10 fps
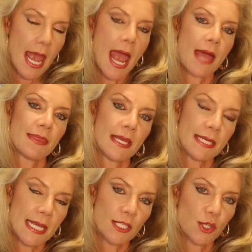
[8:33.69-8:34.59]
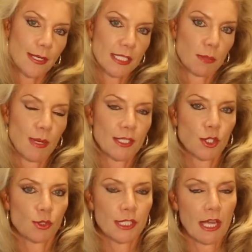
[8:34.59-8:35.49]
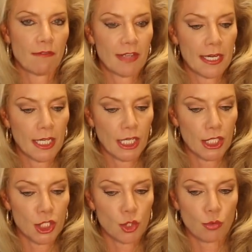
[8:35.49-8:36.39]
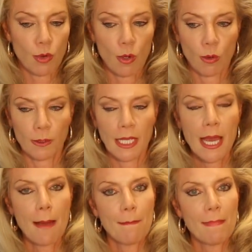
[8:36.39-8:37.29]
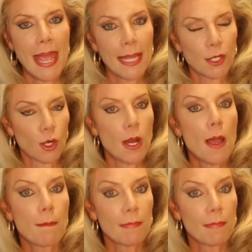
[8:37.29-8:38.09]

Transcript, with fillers: and the need to express yourself in a controlled manner.